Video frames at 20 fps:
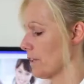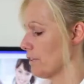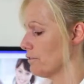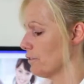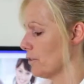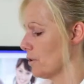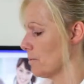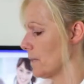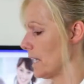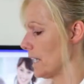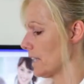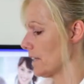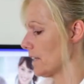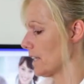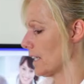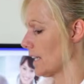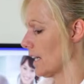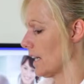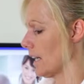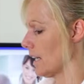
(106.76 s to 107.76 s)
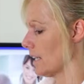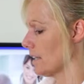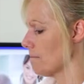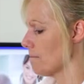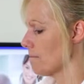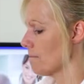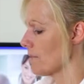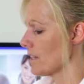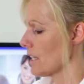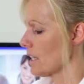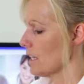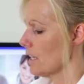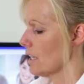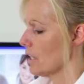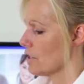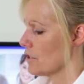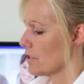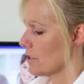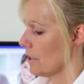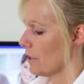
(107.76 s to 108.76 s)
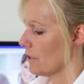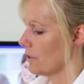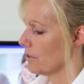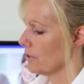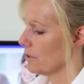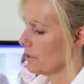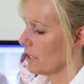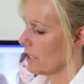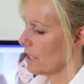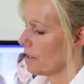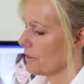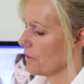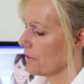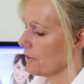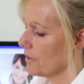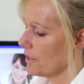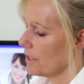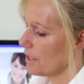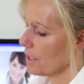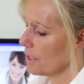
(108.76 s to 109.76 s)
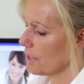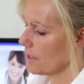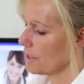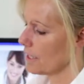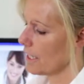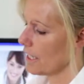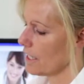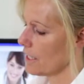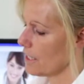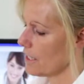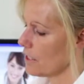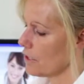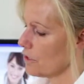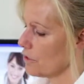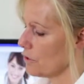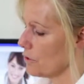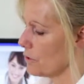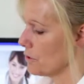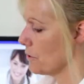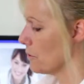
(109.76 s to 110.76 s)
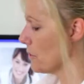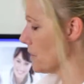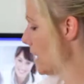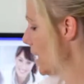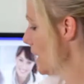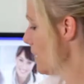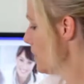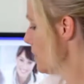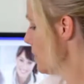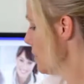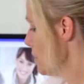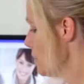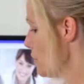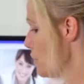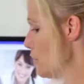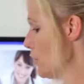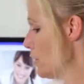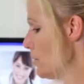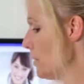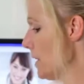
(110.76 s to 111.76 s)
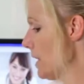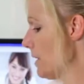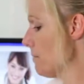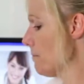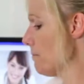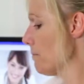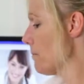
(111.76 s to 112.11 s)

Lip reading: formatting the card. So then you take your tubing,